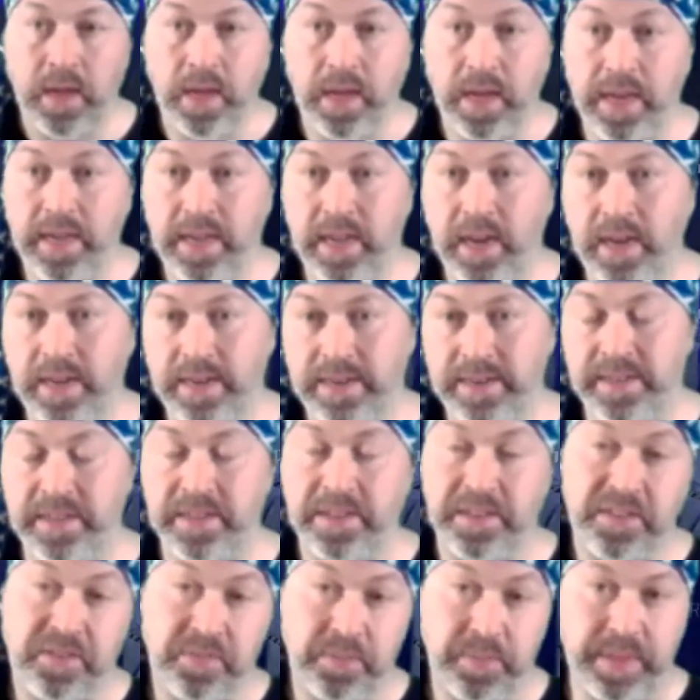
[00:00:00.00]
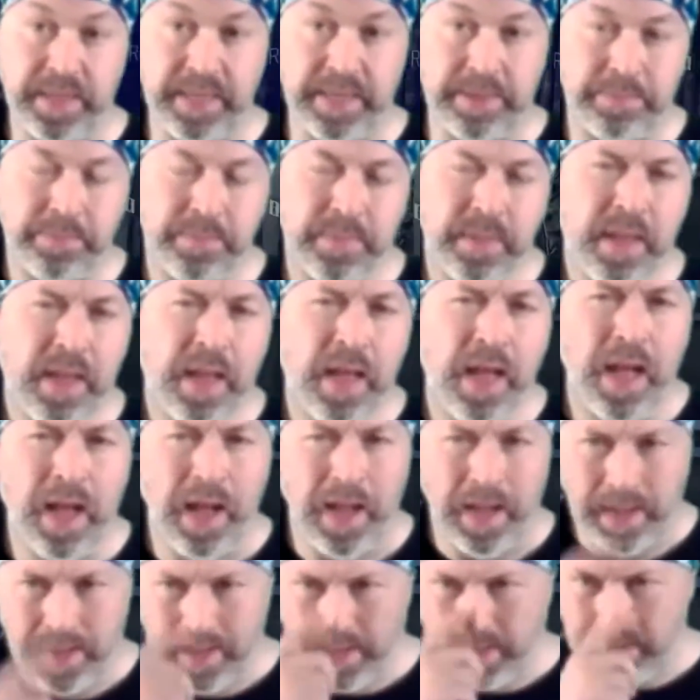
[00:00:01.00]
Hey guys, it's me.
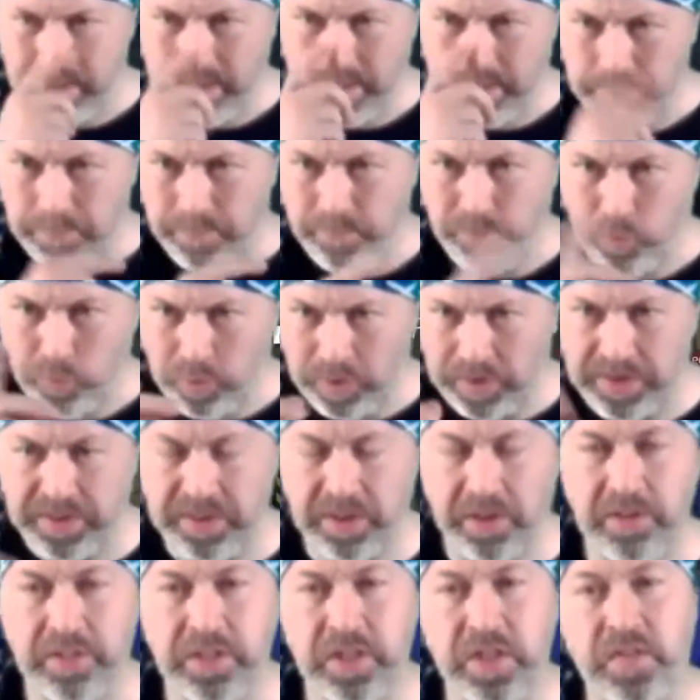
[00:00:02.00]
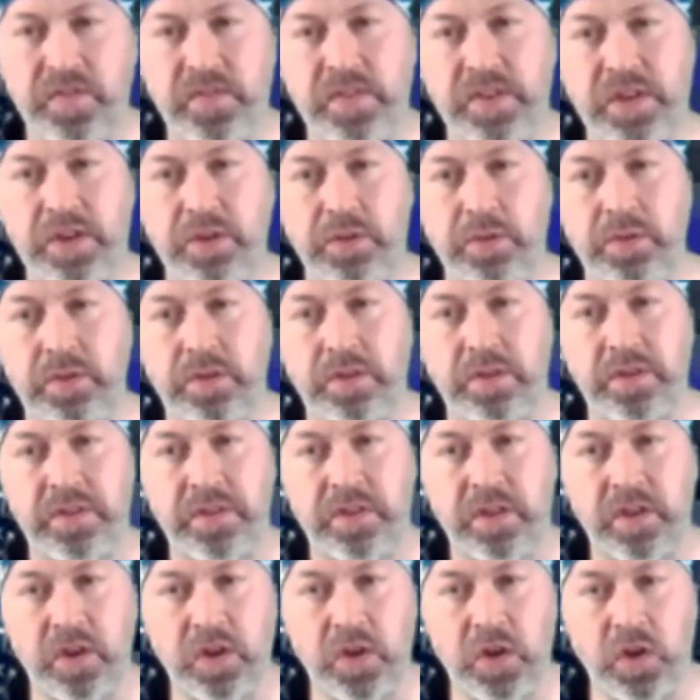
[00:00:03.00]
Before I start this video, just
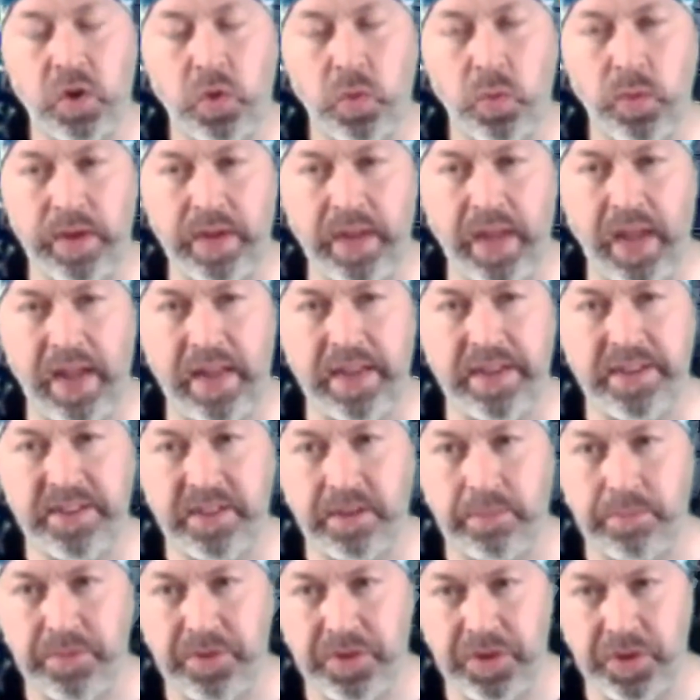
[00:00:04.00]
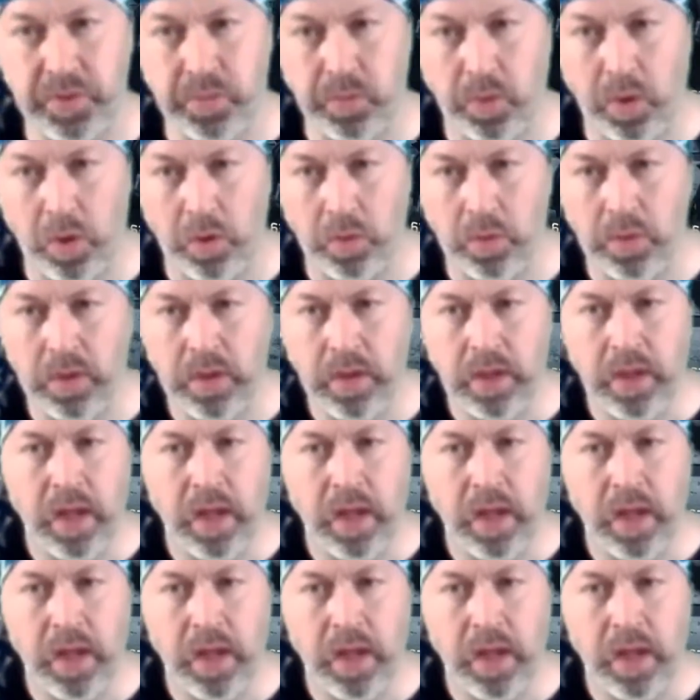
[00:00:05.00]
a quick heads up to you all.